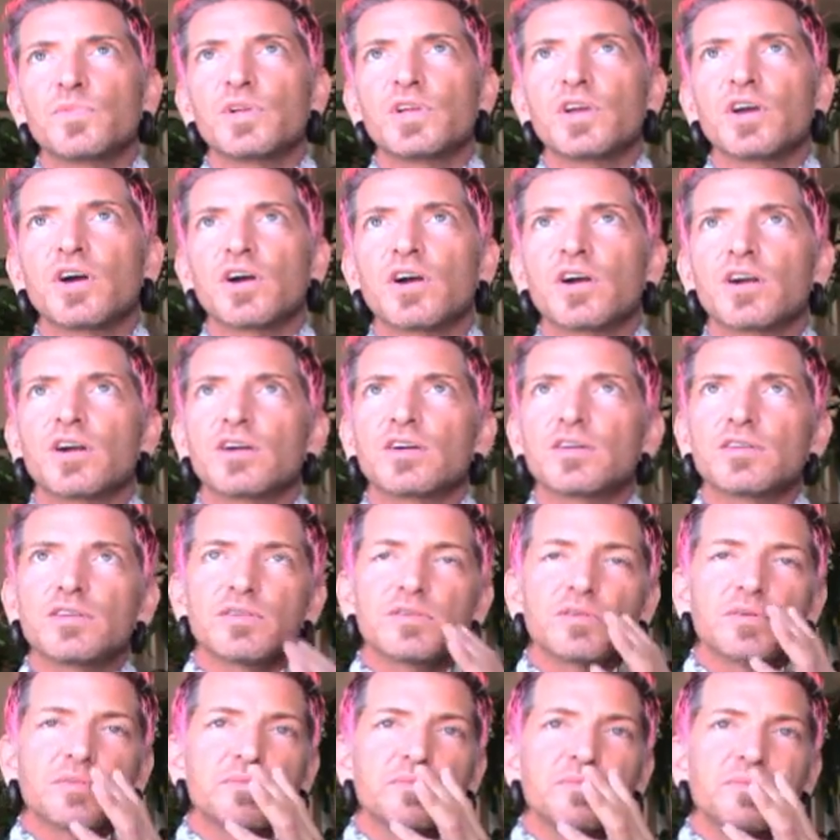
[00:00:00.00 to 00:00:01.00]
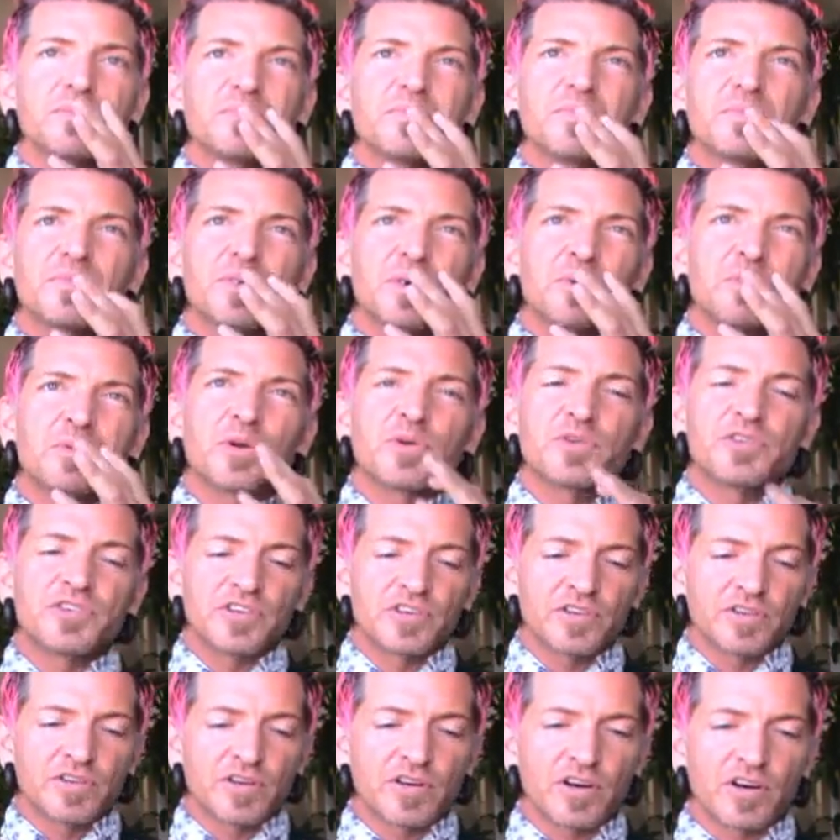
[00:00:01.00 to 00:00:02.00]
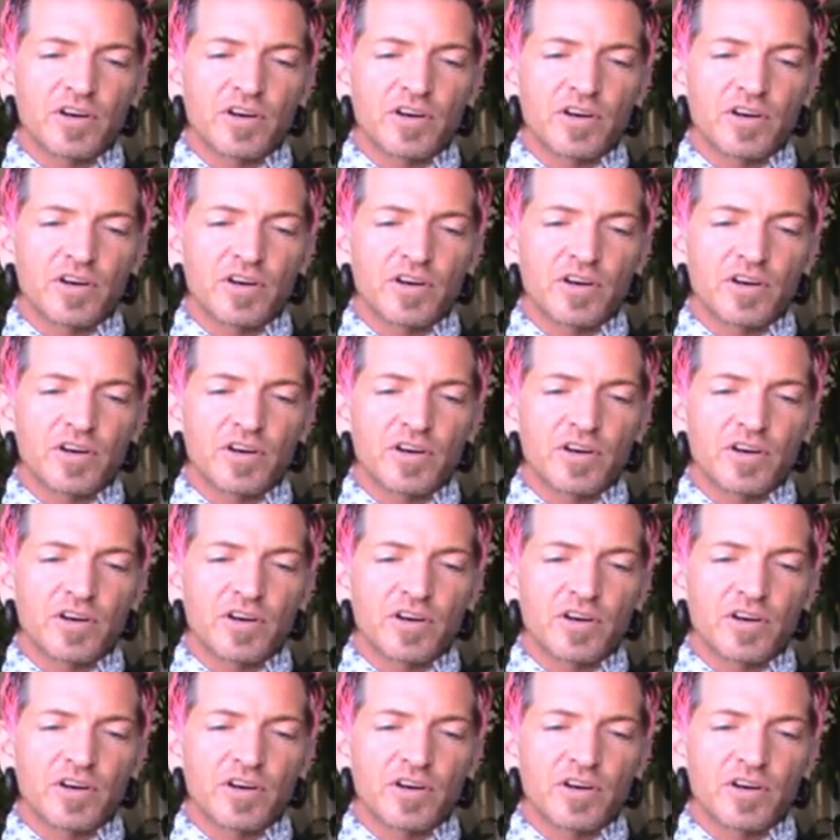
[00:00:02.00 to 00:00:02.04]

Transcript: We are approaching